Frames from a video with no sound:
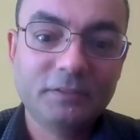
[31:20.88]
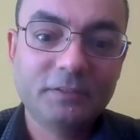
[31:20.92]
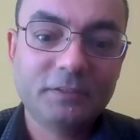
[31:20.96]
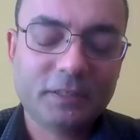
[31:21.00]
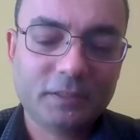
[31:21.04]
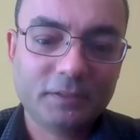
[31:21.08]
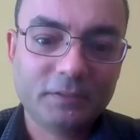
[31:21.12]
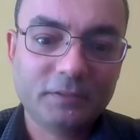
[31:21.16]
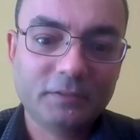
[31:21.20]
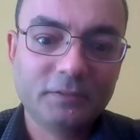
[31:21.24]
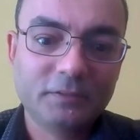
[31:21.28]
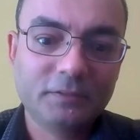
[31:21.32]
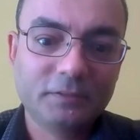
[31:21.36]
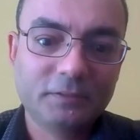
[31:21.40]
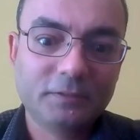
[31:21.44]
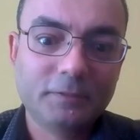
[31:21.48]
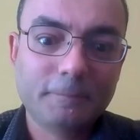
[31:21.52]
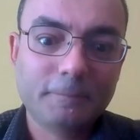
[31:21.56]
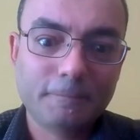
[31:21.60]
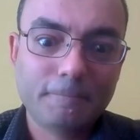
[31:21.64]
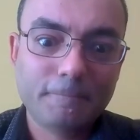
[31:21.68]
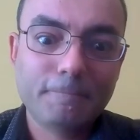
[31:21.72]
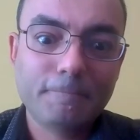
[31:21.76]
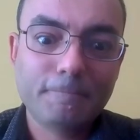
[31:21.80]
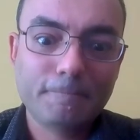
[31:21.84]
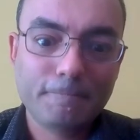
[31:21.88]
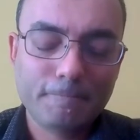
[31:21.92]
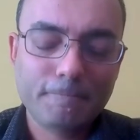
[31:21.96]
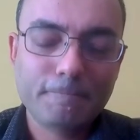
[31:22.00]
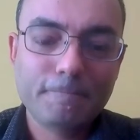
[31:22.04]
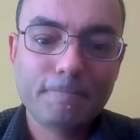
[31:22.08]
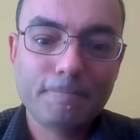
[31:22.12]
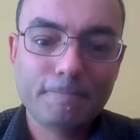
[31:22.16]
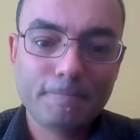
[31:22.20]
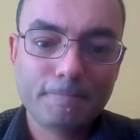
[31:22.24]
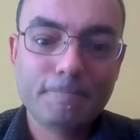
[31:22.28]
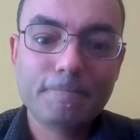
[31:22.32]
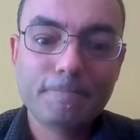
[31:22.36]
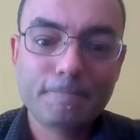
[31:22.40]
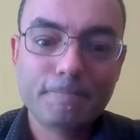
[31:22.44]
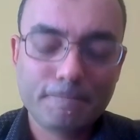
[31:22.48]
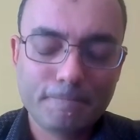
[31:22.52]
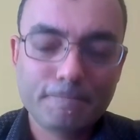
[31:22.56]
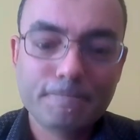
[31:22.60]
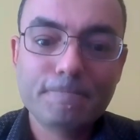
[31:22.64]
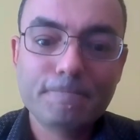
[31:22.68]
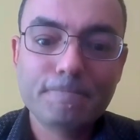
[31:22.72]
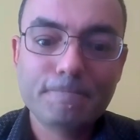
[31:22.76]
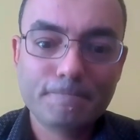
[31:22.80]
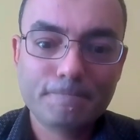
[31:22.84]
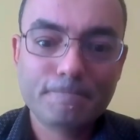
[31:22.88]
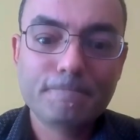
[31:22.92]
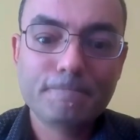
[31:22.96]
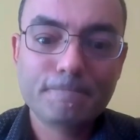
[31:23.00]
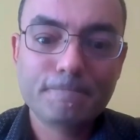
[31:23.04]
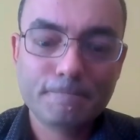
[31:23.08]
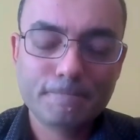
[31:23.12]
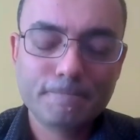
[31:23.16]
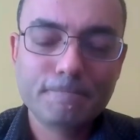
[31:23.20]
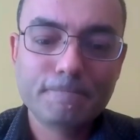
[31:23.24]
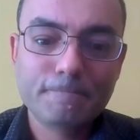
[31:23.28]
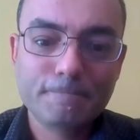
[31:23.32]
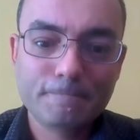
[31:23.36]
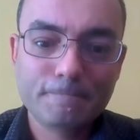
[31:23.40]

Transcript: it's like fish to water. We don't even